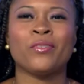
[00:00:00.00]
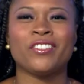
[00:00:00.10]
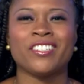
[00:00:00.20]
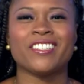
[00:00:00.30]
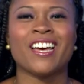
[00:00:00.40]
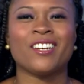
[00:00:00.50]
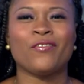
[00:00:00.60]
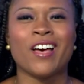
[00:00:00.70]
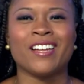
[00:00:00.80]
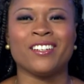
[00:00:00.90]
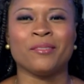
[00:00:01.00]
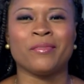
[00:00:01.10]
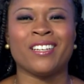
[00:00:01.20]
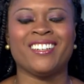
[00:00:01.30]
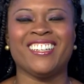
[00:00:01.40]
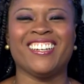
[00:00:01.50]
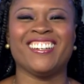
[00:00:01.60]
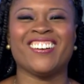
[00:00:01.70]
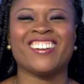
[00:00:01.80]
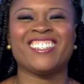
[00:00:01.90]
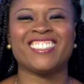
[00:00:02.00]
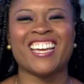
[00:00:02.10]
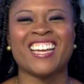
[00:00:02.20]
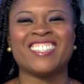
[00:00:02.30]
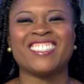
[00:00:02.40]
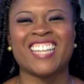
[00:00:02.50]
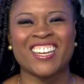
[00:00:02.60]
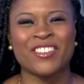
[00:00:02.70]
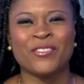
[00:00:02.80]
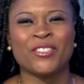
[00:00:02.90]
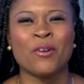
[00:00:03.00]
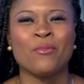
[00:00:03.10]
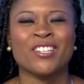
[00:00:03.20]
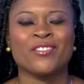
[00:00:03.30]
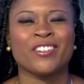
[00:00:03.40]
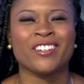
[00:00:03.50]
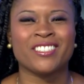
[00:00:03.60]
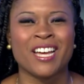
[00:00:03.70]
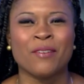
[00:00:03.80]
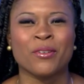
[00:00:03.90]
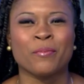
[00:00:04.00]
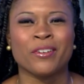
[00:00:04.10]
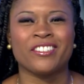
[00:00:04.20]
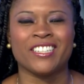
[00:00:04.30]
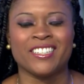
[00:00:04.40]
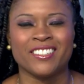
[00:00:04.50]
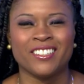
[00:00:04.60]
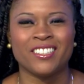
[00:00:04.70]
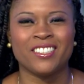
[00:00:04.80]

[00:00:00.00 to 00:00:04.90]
we just got to find them. Ernest Gains, thank you so much for your time. We appreciate it.